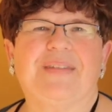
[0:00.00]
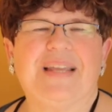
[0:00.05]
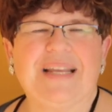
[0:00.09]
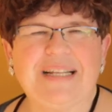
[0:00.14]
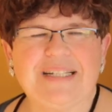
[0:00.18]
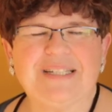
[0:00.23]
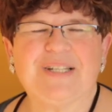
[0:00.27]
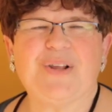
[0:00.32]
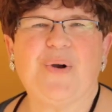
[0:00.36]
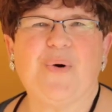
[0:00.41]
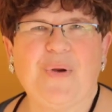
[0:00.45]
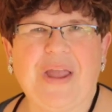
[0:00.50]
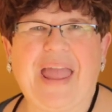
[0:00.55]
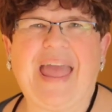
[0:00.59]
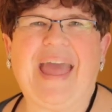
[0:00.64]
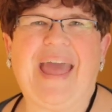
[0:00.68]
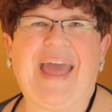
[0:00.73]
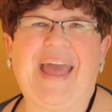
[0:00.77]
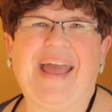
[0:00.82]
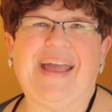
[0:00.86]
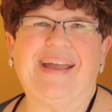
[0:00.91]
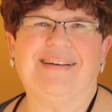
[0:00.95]
it's
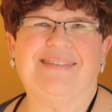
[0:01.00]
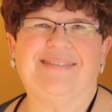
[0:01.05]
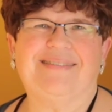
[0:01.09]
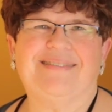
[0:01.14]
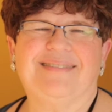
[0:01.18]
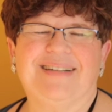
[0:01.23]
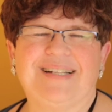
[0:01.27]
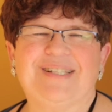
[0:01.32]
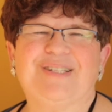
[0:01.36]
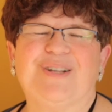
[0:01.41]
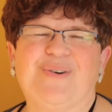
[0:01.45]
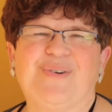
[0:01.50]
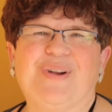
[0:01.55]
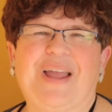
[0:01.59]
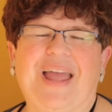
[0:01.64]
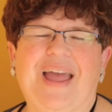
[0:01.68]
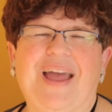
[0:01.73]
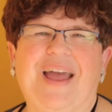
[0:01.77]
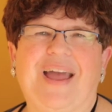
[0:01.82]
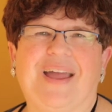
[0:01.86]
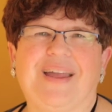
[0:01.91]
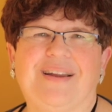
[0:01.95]
okay, it's
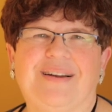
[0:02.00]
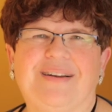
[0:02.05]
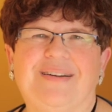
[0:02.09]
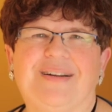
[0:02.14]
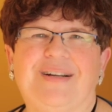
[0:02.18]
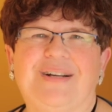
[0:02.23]
okay.